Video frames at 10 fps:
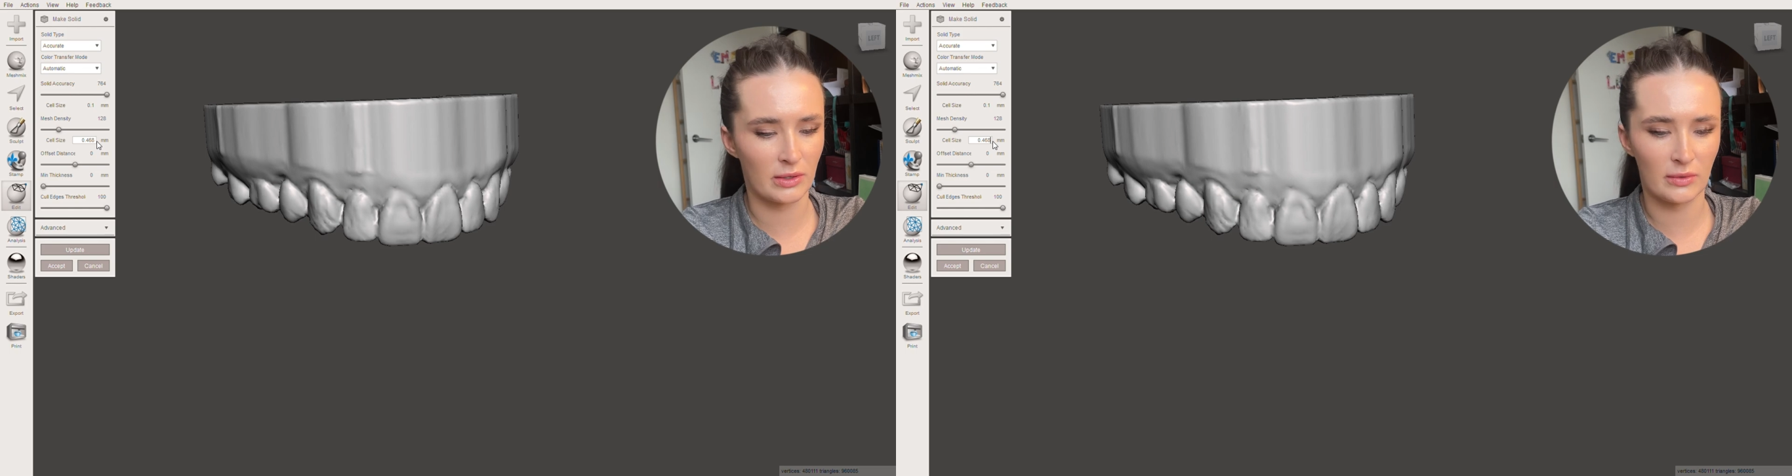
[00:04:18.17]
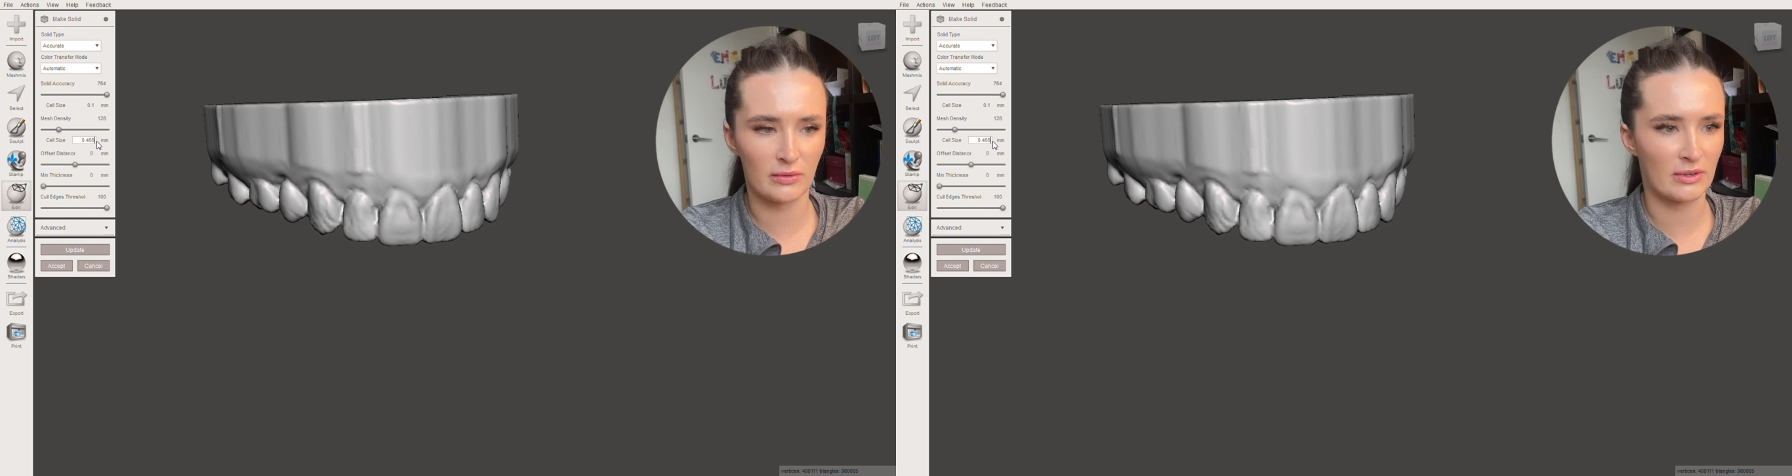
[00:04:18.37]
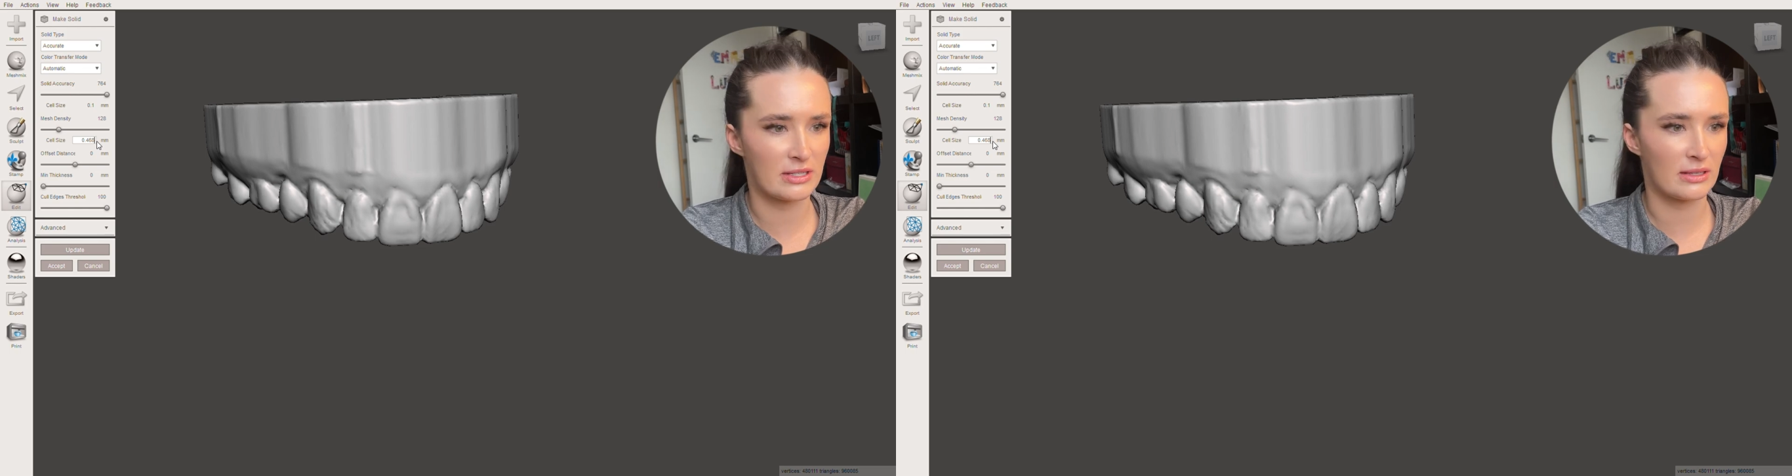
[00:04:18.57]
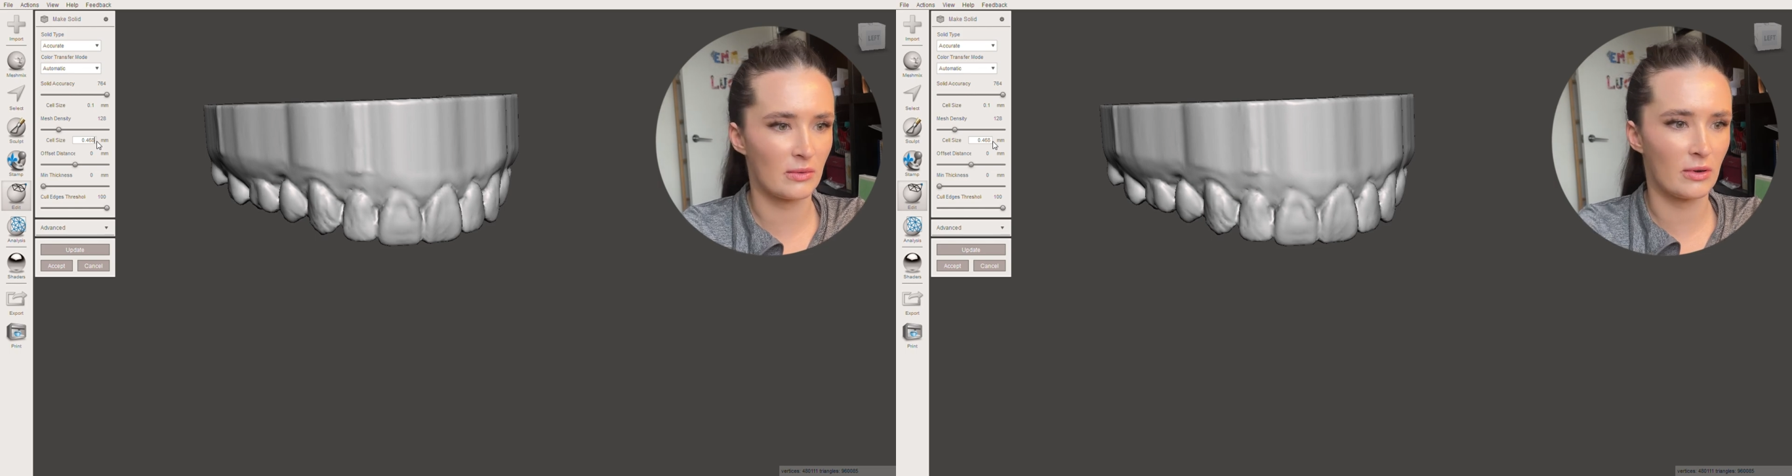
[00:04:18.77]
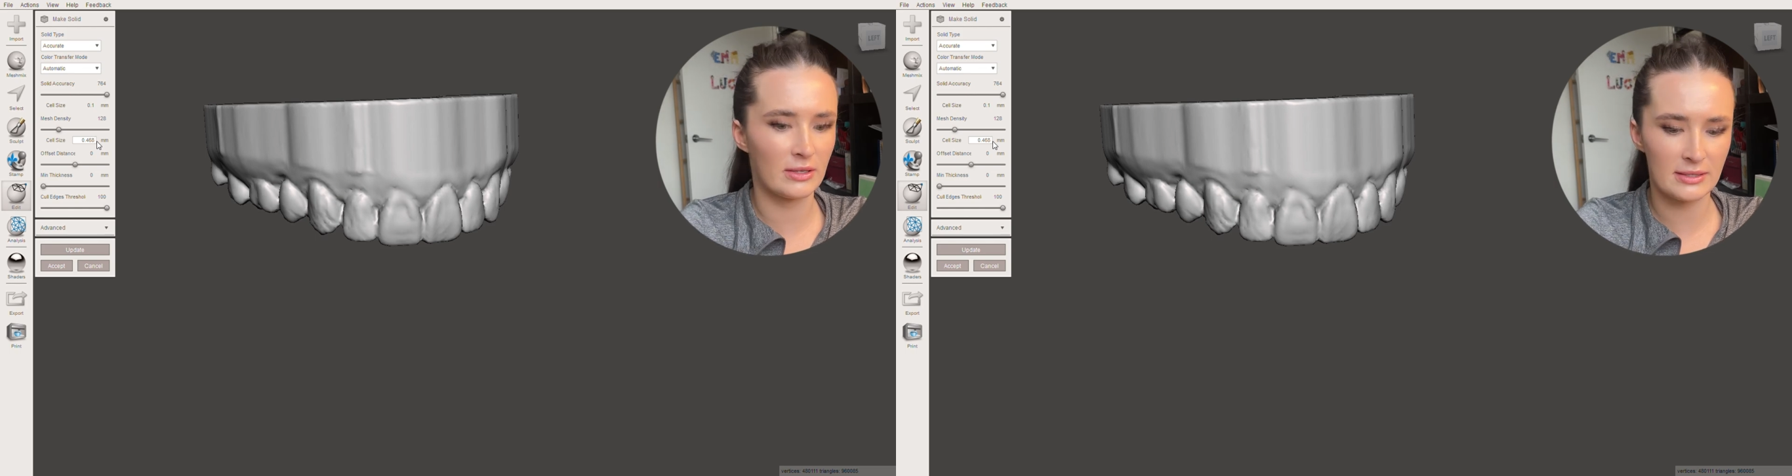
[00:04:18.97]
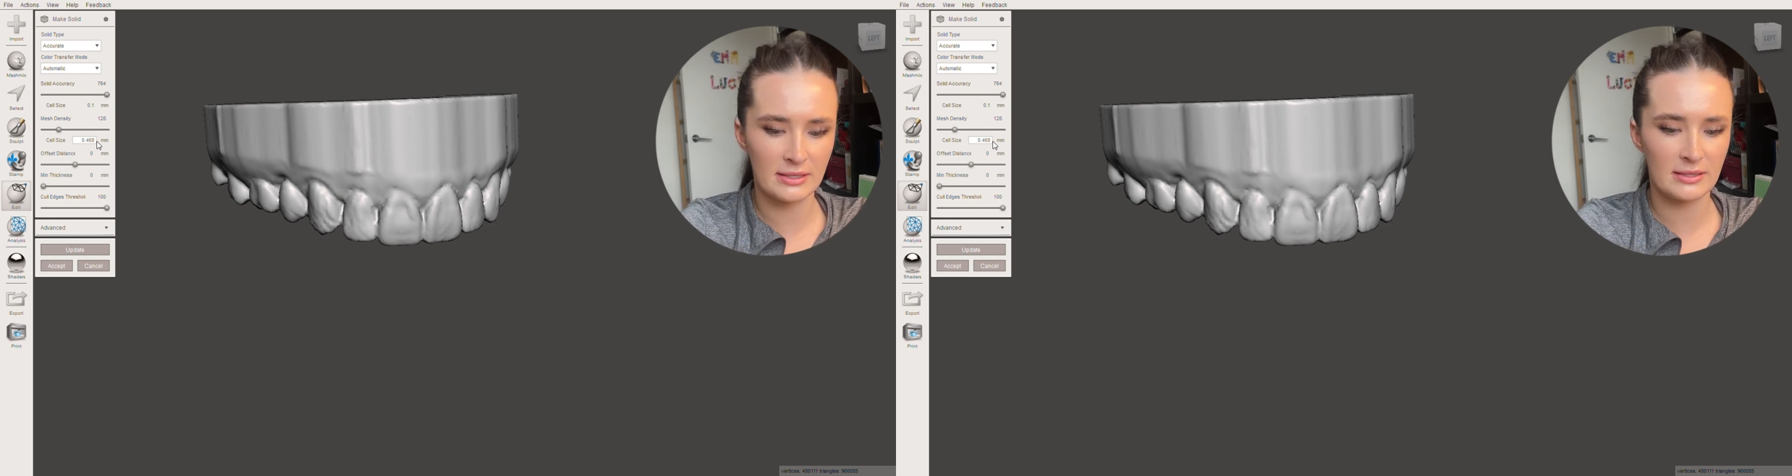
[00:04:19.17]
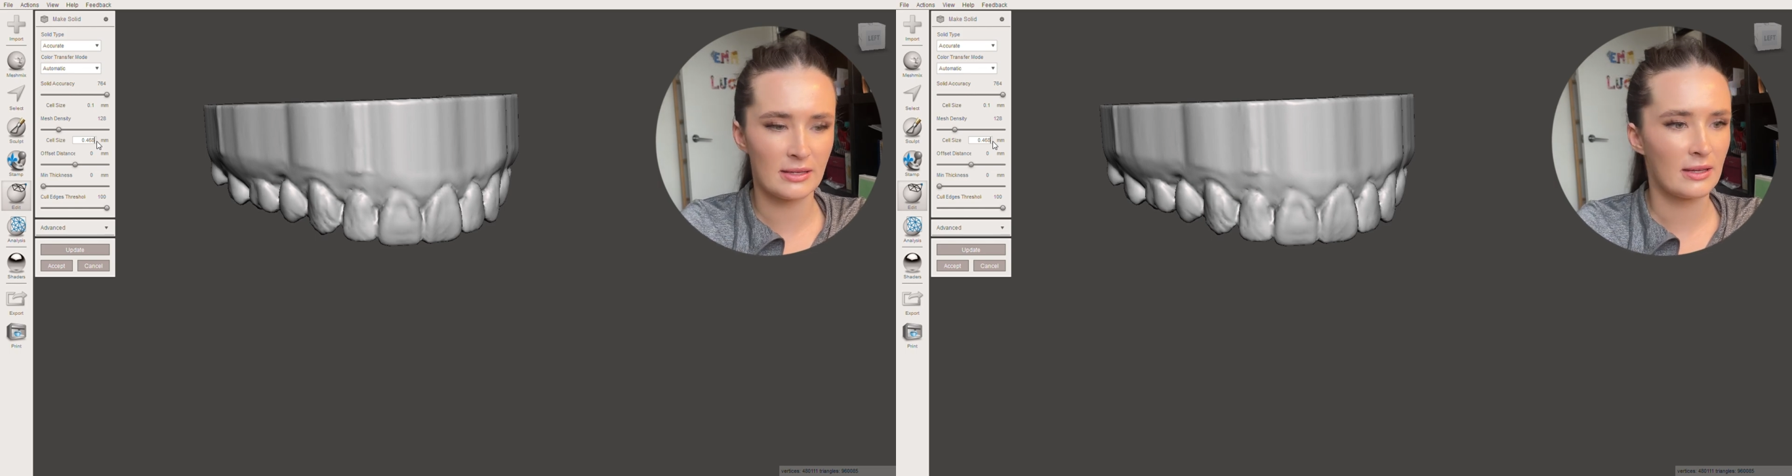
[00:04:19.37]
it originally was.